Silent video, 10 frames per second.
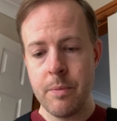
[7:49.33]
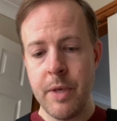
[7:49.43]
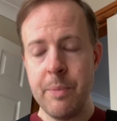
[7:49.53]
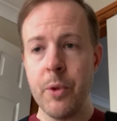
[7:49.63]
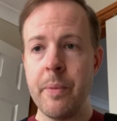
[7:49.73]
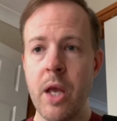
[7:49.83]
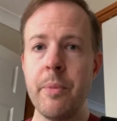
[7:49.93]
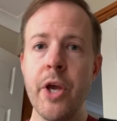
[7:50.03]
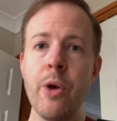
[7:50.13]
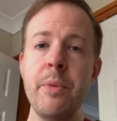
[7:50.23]
People may
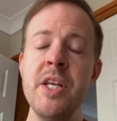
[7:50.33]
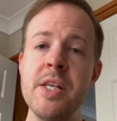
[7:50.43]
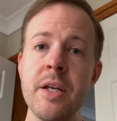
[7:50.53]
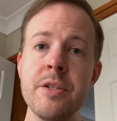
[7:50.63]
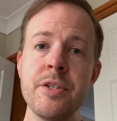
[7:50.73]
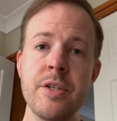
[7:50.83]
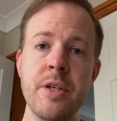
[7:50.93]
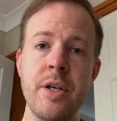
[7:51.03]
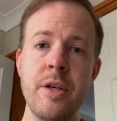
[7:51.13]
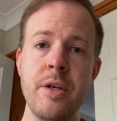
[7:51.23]
be obedient
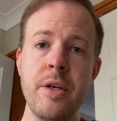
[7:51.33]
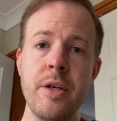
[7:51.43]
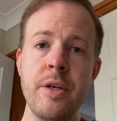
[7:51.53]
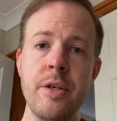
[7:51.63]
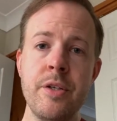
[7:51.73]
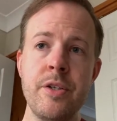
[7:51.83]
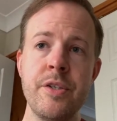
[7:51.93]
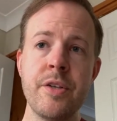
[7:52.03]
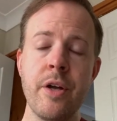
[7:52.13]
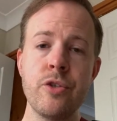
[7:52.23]
to
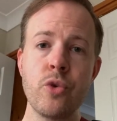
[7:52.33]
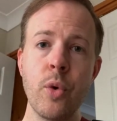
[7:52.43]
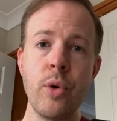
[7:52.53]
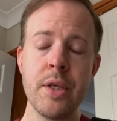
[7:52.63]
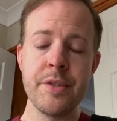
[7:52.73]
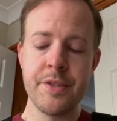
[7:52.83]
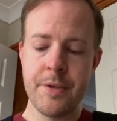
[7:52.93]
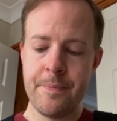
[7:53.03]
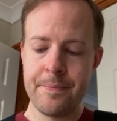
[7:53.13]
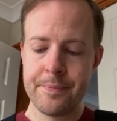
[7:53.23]
such rulers